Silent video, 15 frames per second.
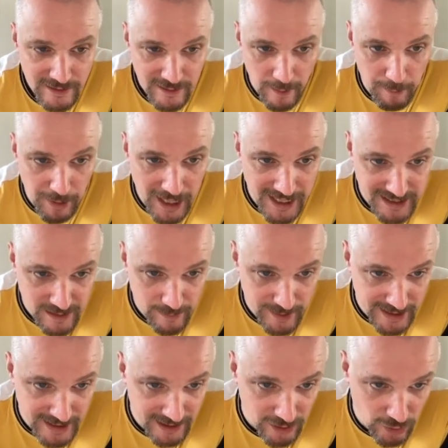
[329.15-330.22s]
the buys have
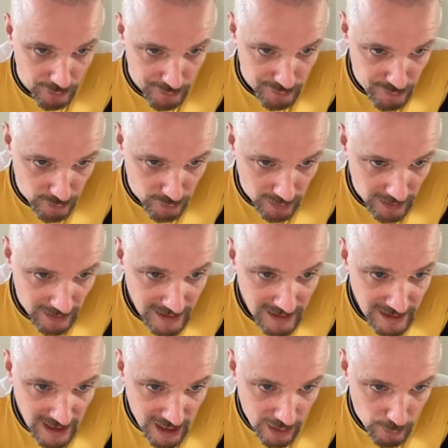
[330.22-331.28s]
been in control,
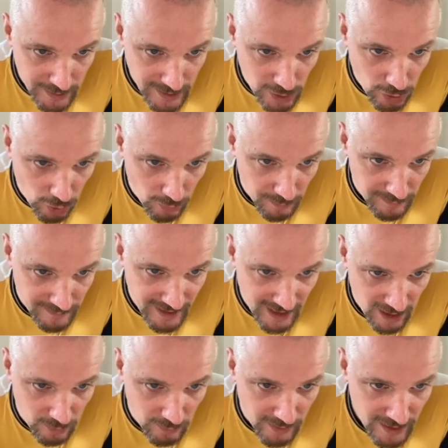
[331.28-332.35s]
and we come
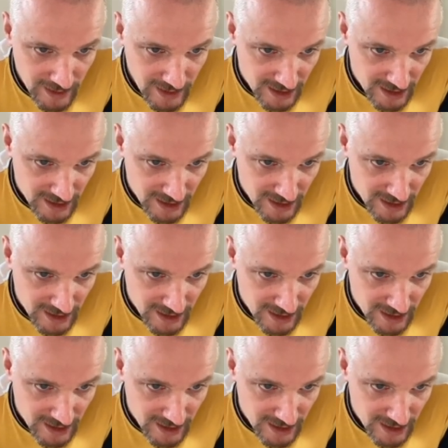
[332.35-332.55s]
down.